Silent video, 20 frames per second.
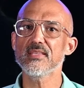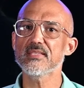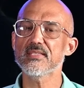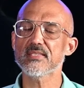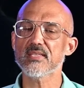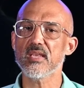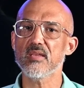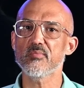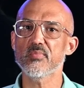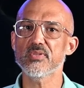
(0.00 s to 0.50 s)
in the
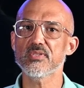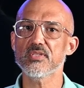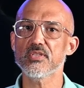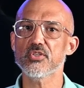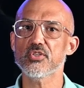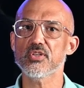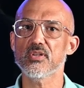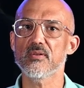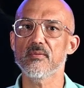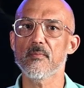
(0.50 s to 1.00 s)
same
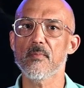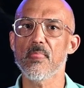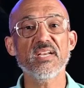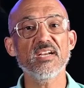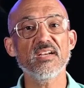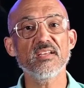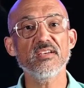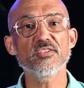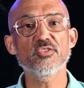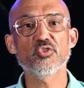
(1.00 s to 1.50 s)
position, but
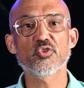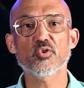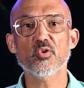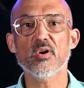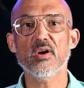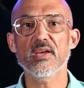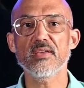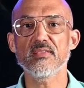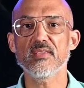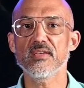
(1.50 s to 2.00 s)
it is
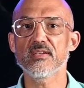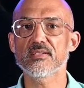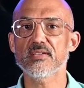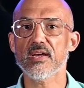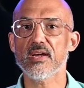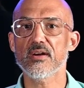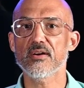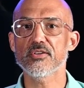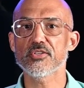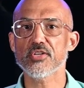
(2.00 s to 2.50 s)
drying the
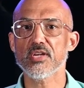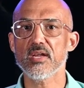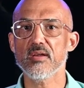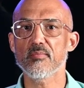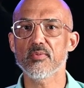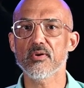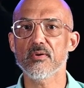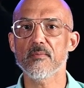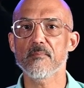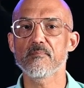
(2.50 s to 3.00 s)
entire
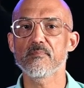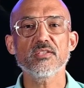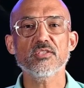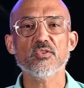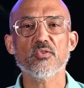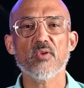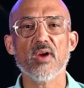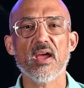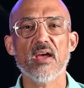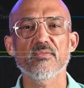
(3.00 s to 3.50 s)
chamber.
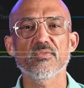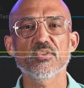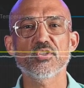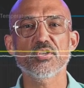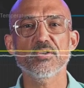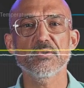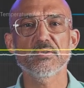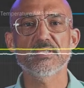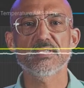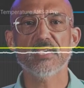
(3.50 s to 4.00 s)
This graph
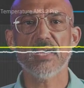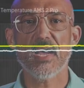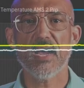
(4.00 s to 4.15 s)
shows